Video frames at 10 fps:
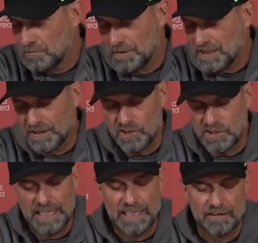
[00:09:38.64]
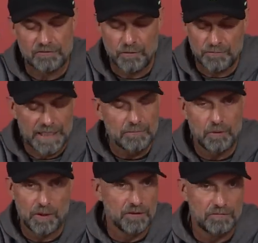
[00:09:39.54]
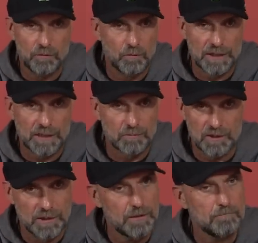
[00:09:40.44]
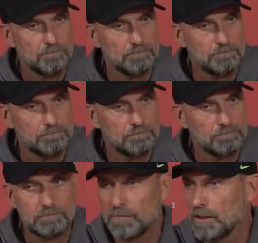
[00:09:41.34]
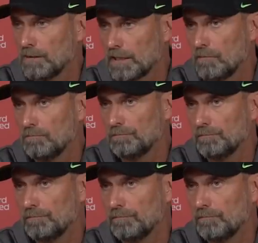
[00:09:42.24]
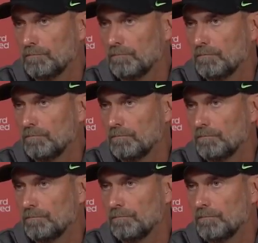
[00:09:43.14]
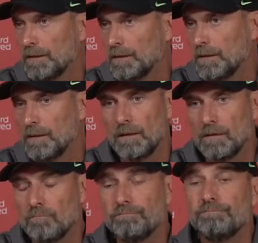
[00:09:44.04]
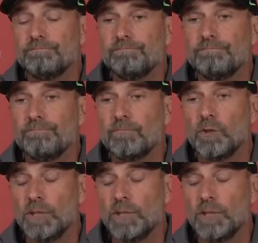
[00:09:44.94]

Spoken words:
to misunderstand from that point of view, 100%. You're welcome. Mike. Jurgen, can I just ask,